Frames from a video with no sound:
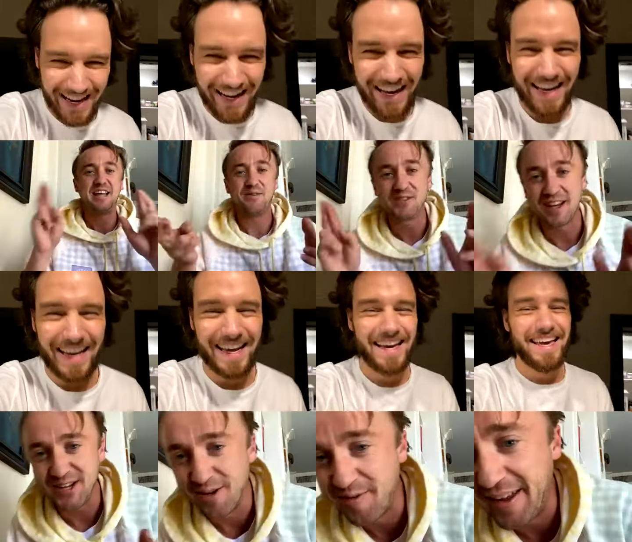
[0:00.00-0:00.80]
Speaker 1: You said
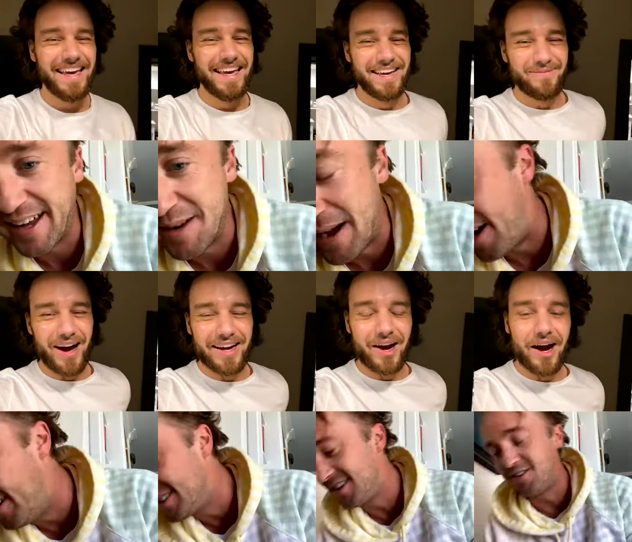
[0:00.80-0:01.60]

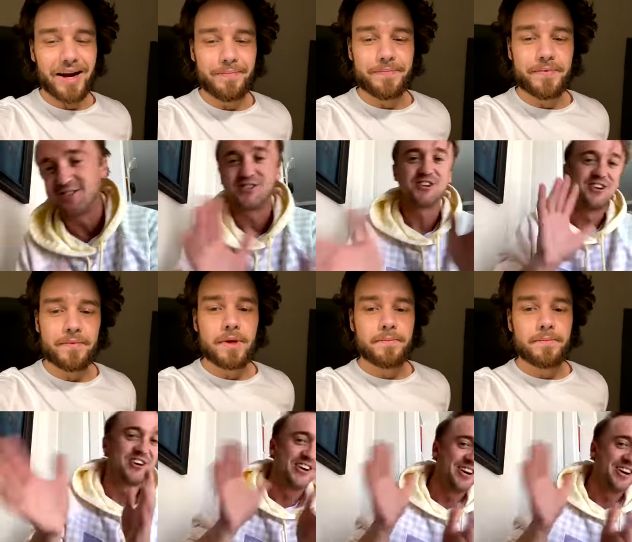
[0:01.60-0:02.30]
my guy. Why don't